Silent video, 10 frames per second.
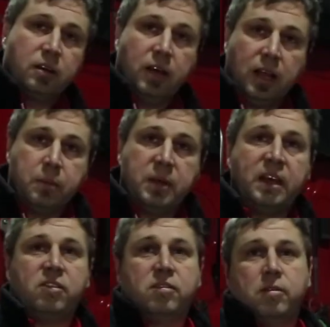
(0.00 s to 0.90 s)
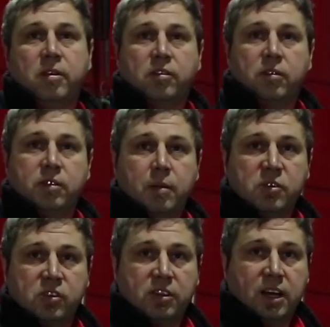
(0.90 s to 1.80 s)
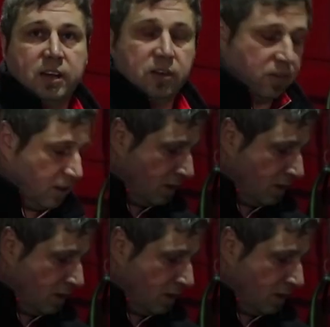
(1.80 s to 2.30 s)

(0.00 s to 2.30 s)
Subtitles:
eliminates the risk of damaging tires.